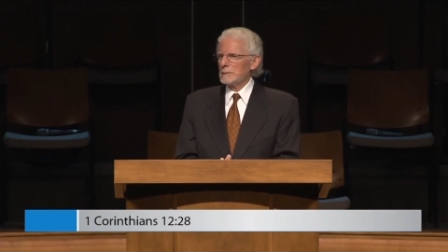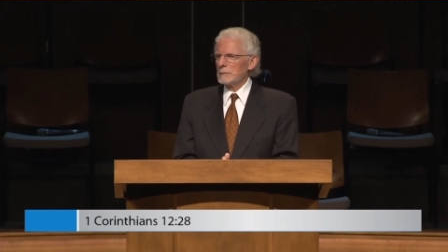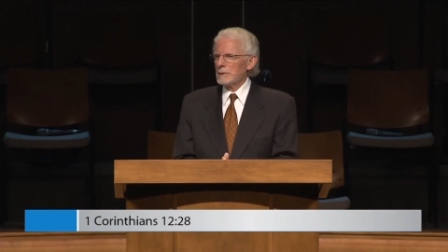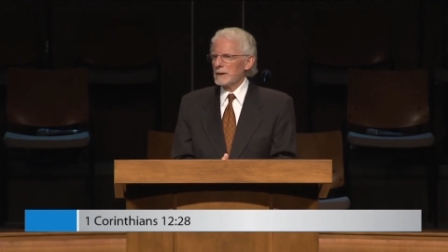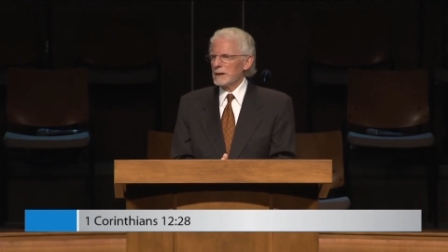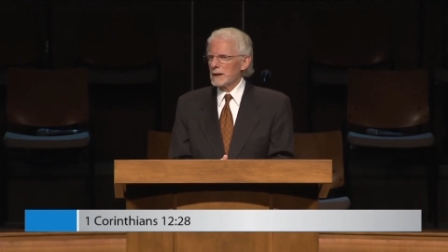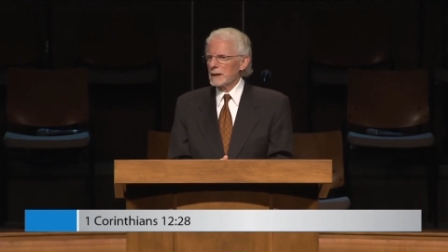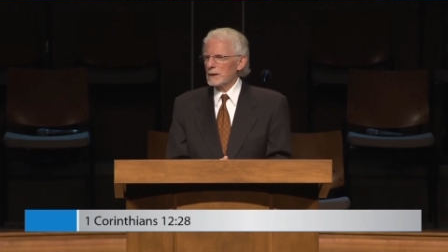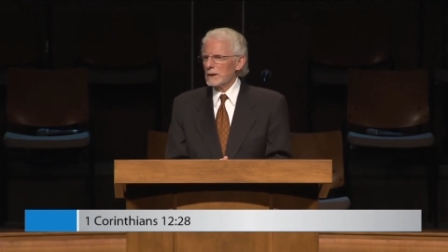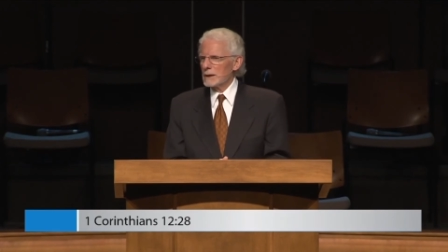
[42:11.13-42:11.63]

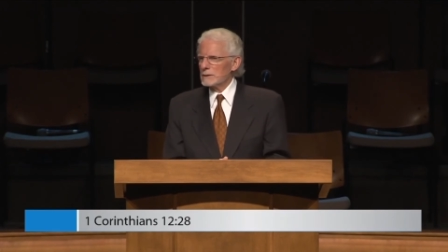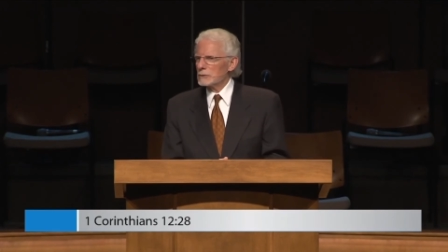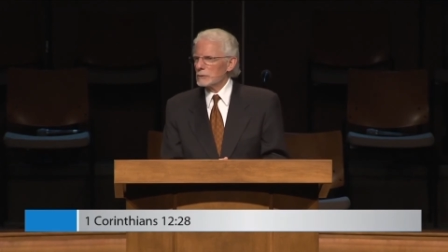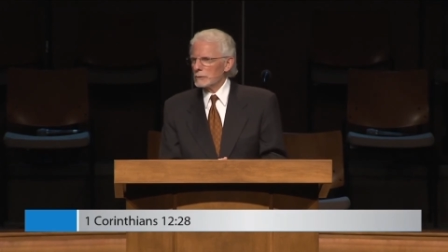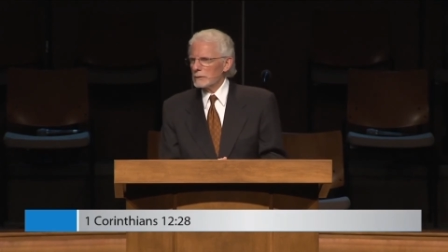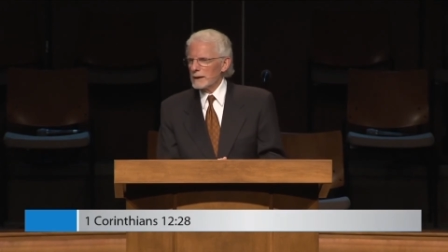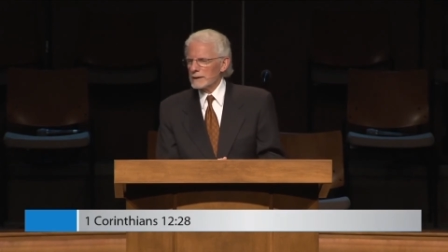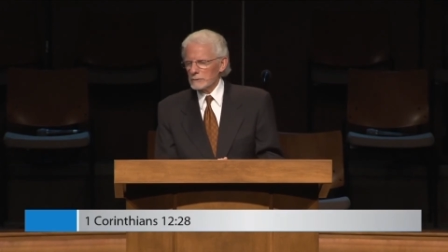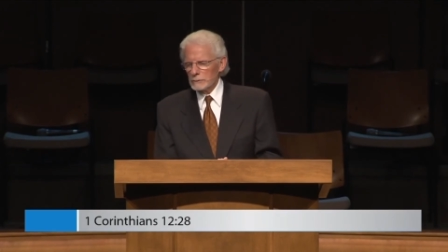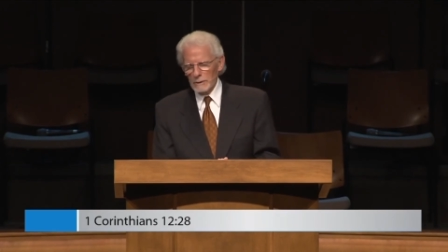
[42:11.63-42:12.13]
But he got
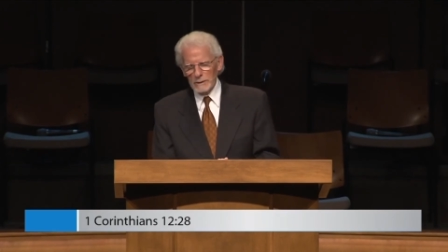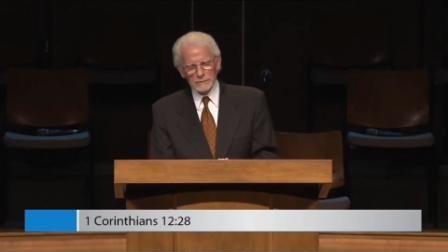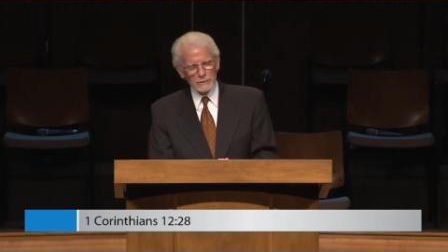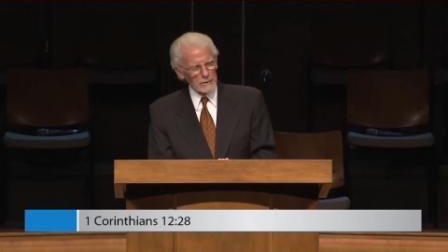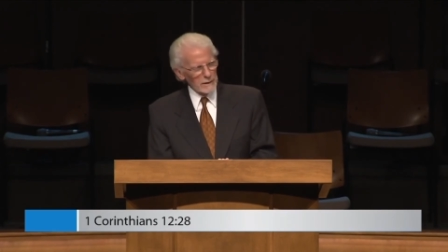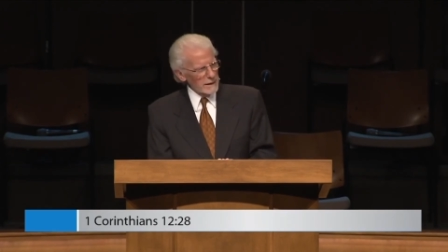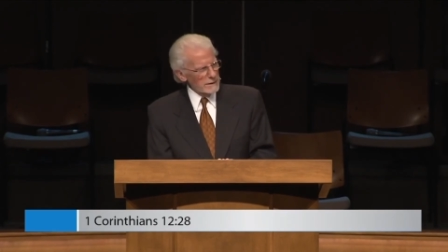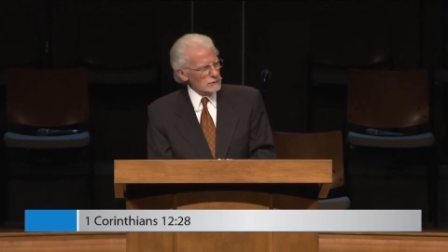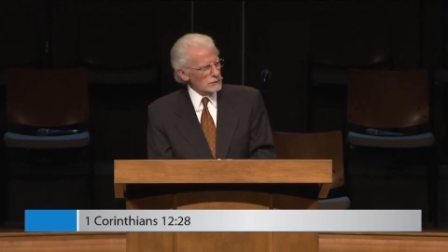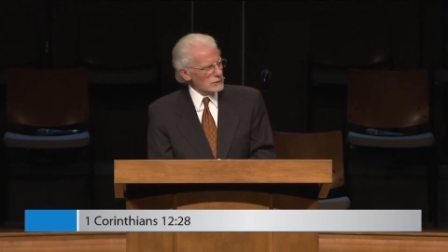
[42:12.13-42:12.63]
direct
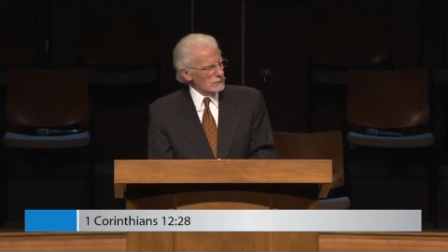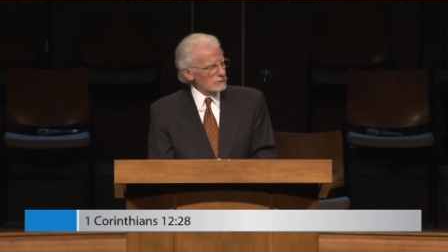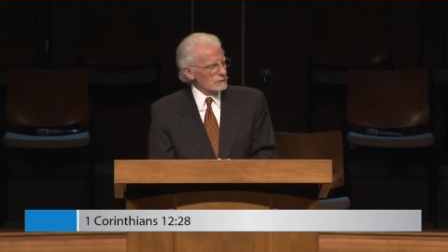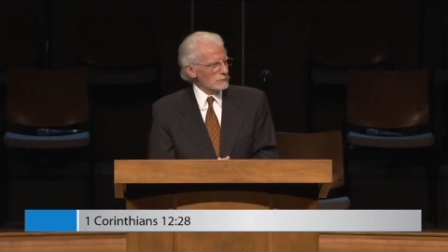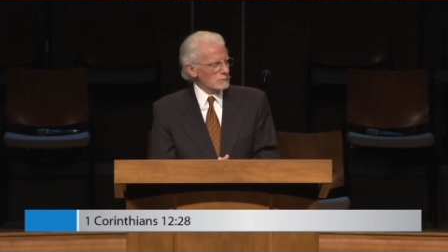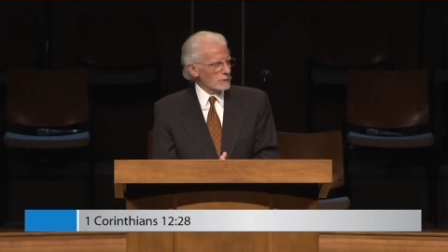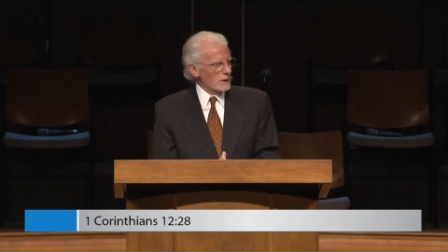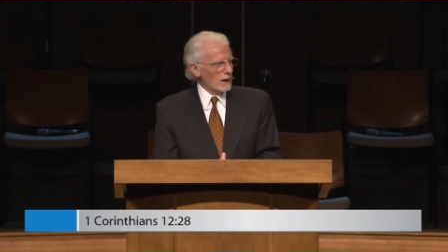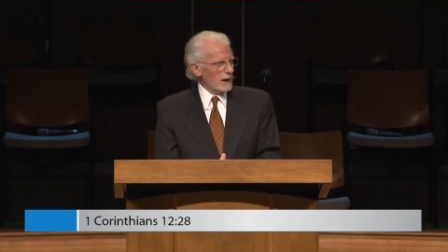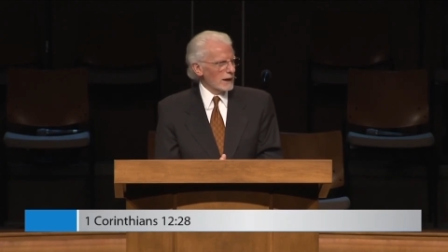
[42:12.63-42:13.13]
revelation
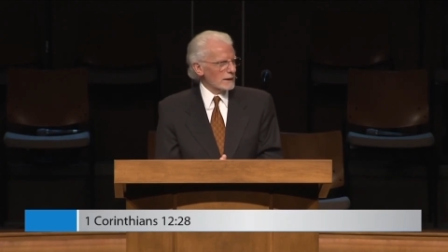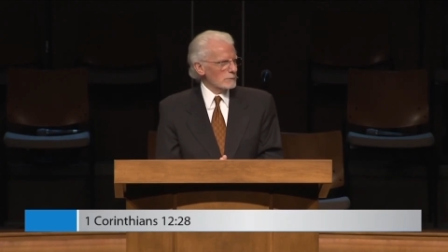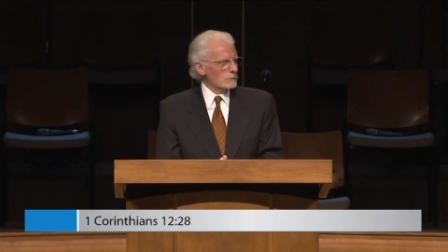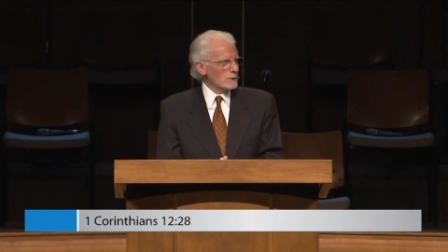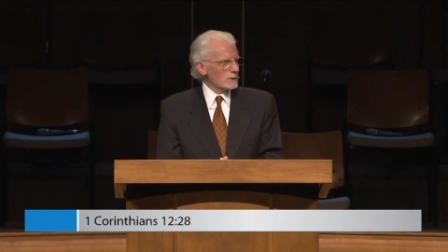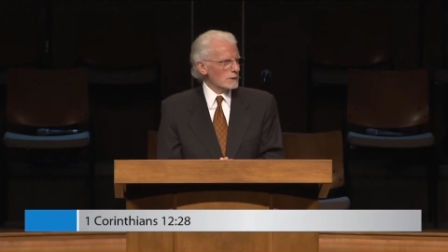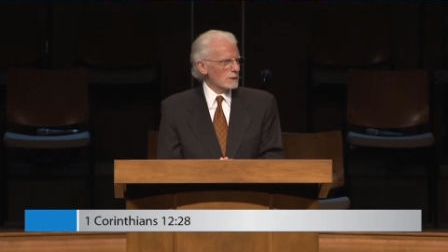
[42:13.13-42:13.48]
from God and